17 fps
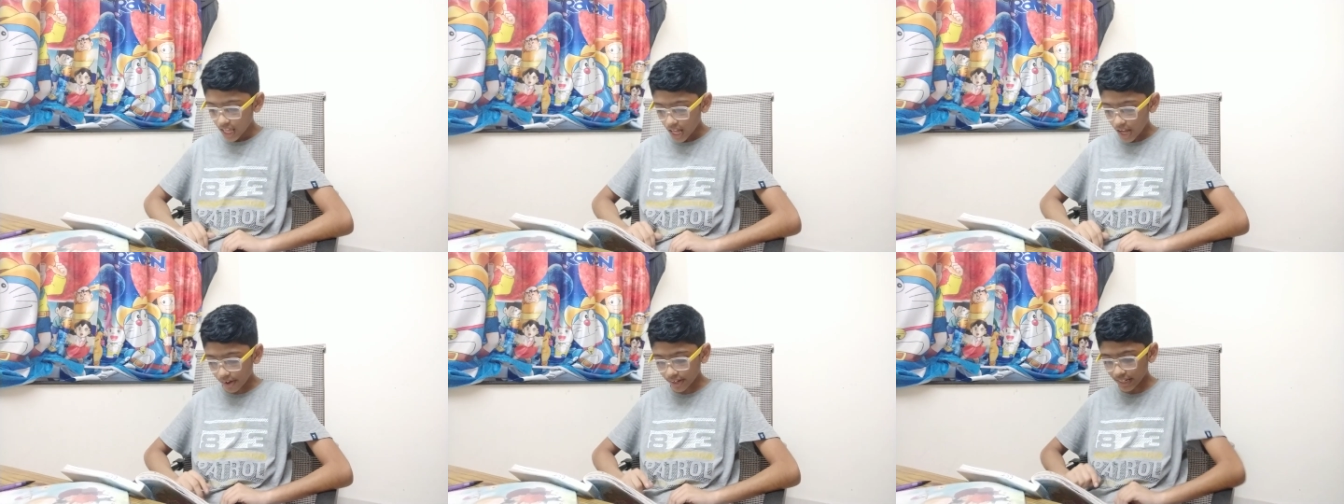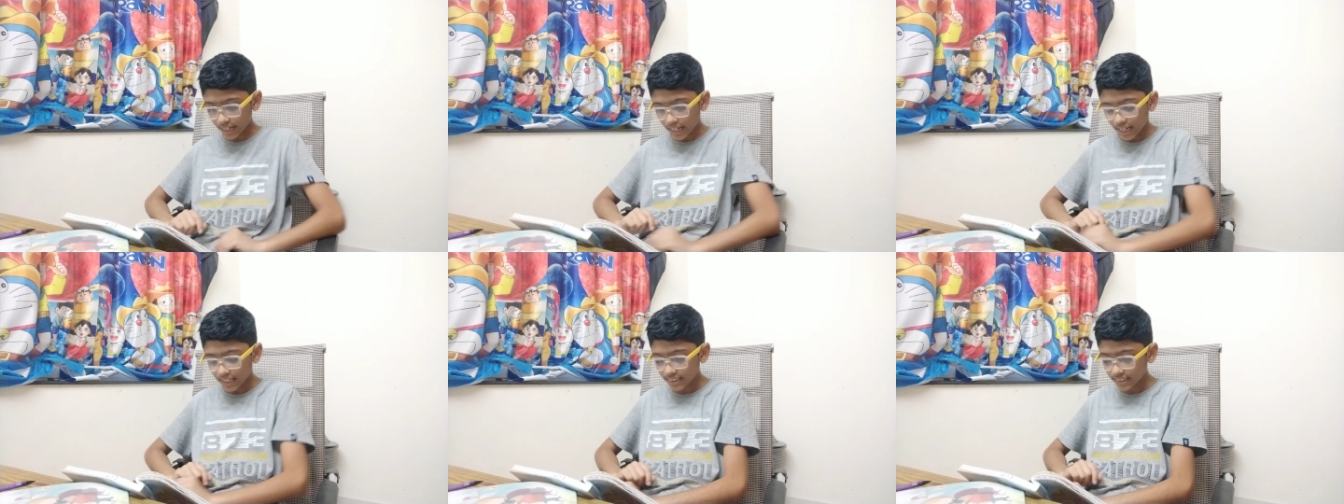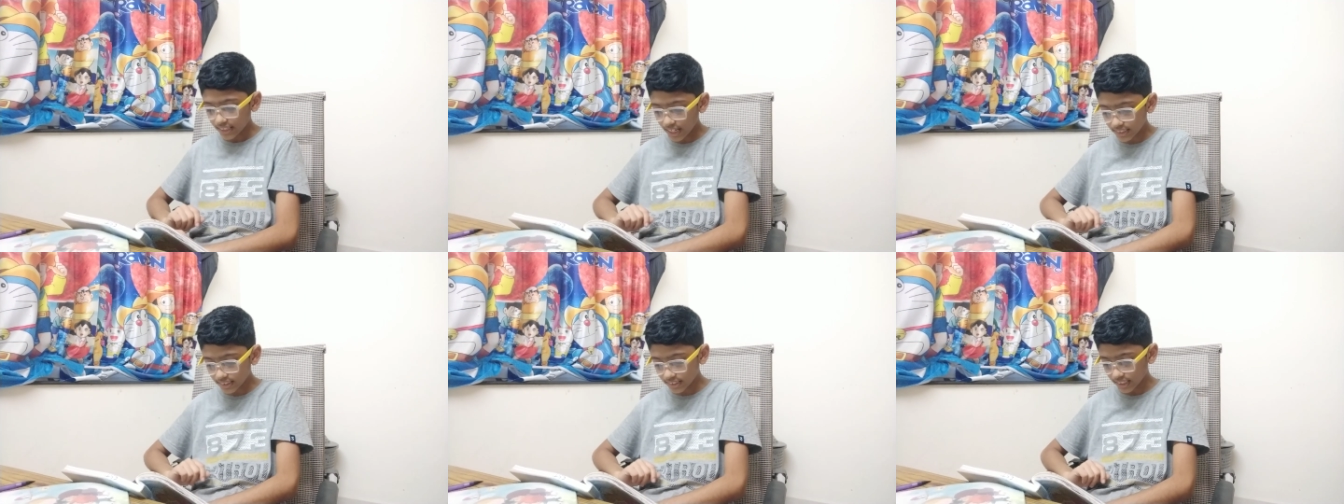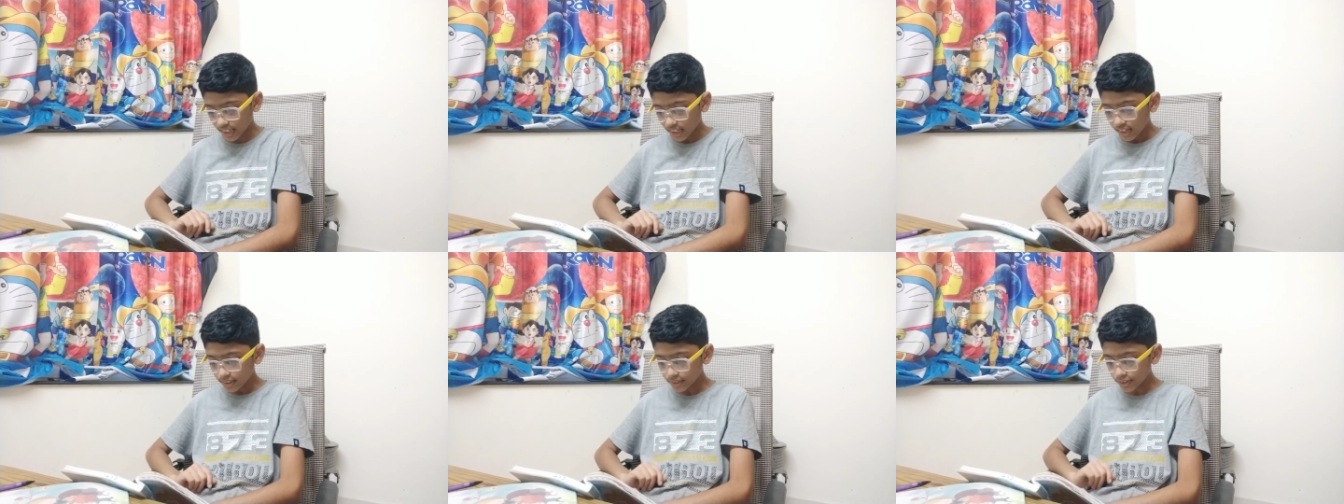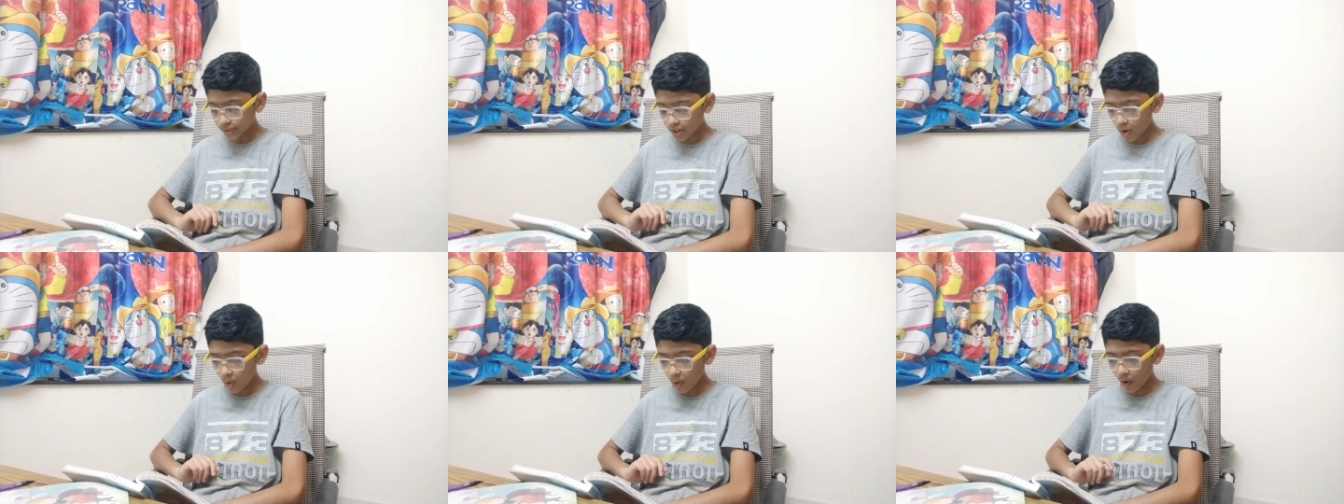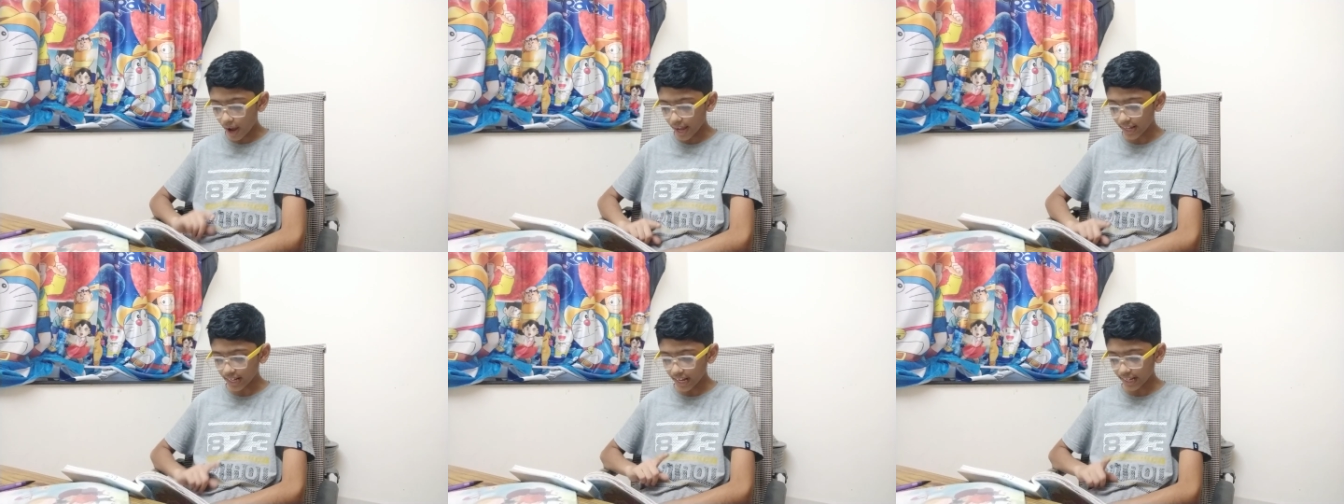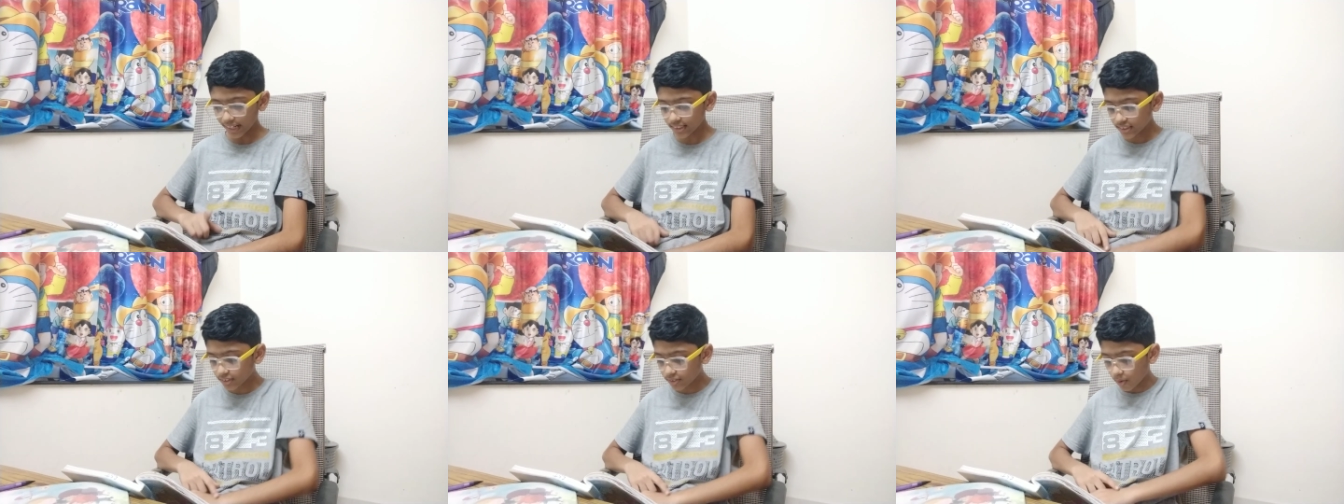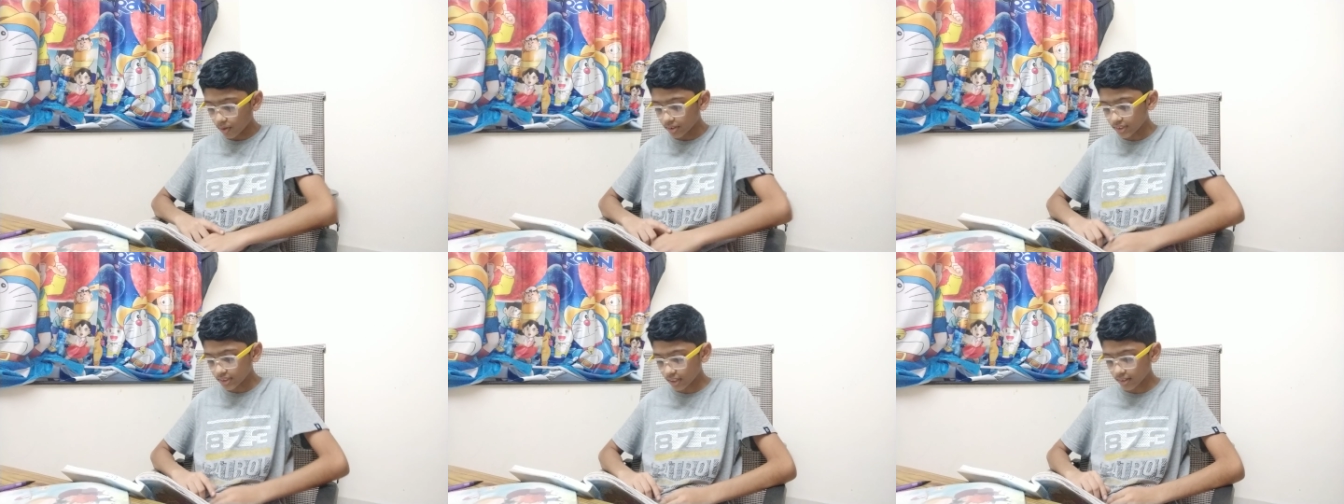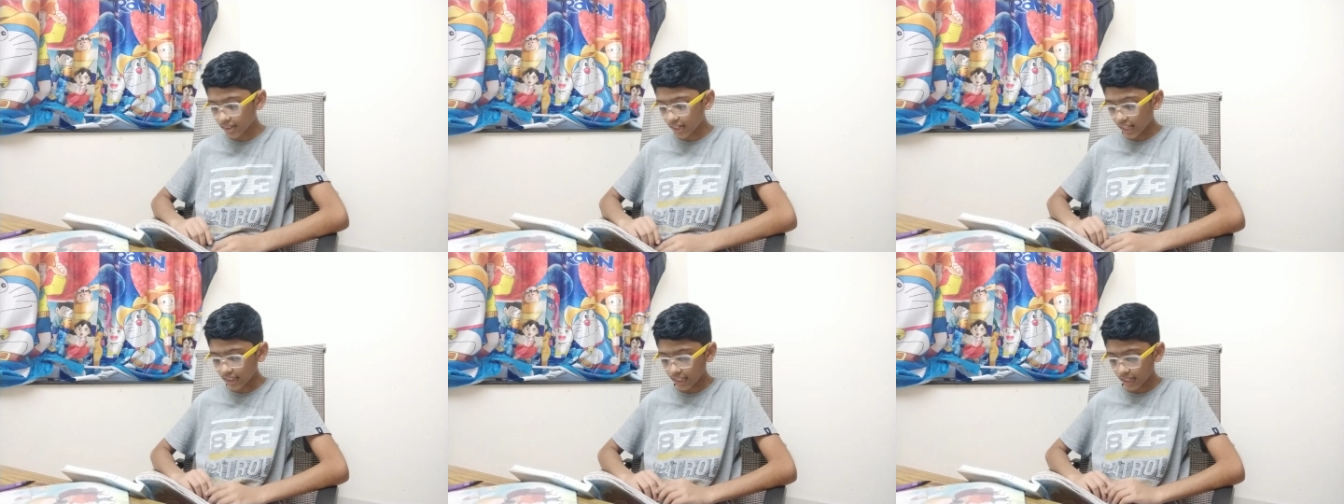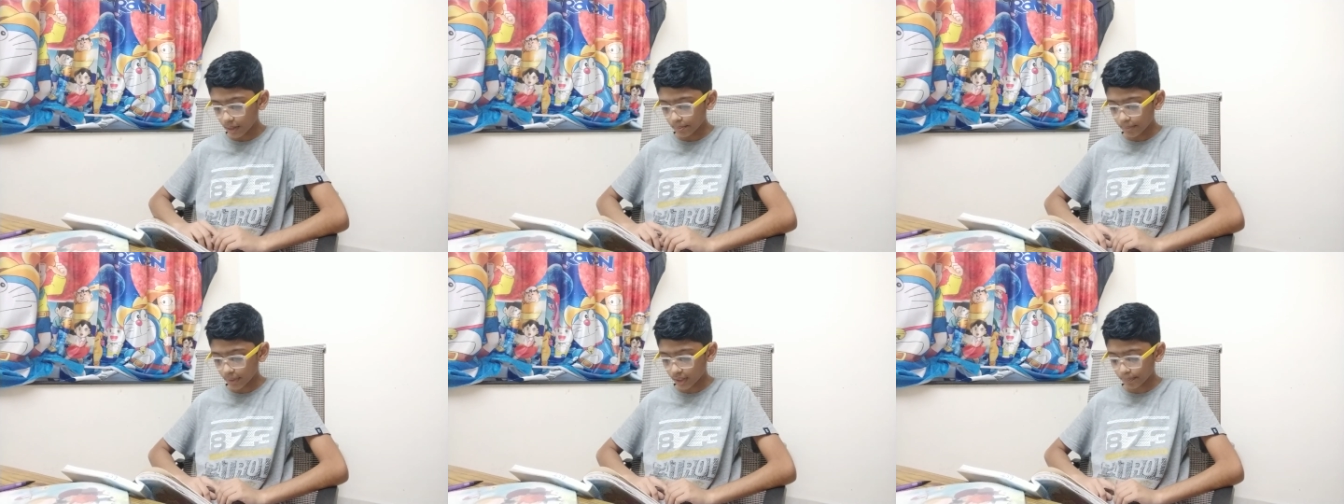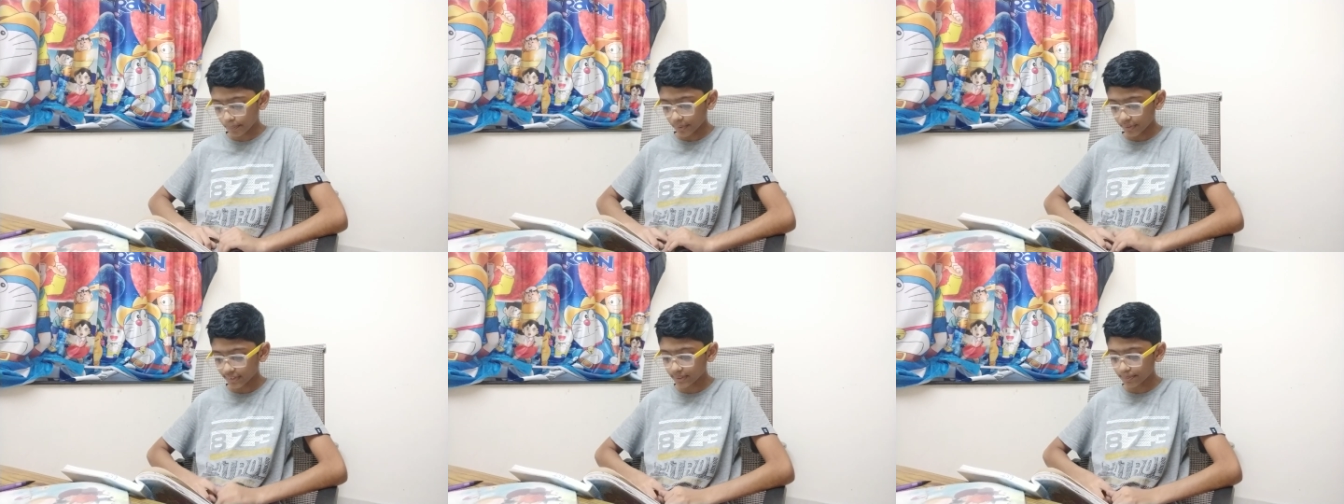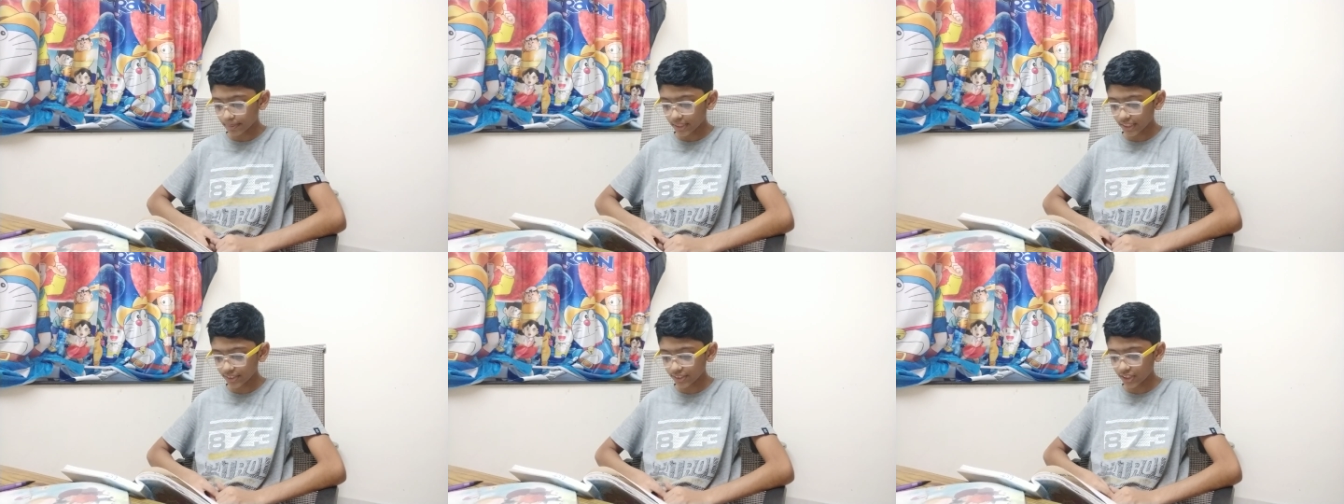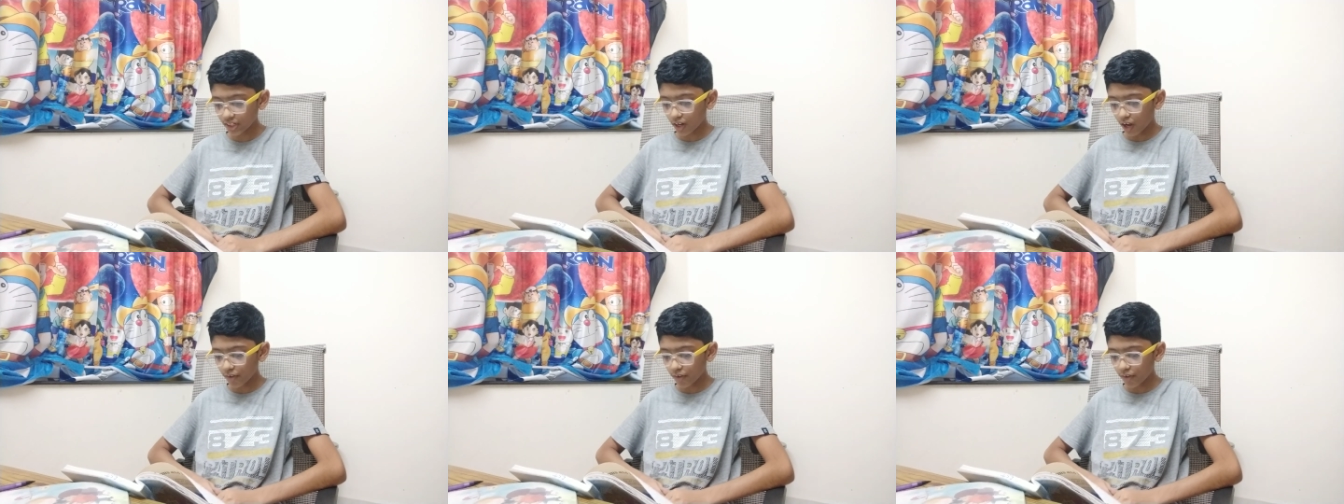Okay guys, let's see. Snow and hailstones are nothing but a precipitation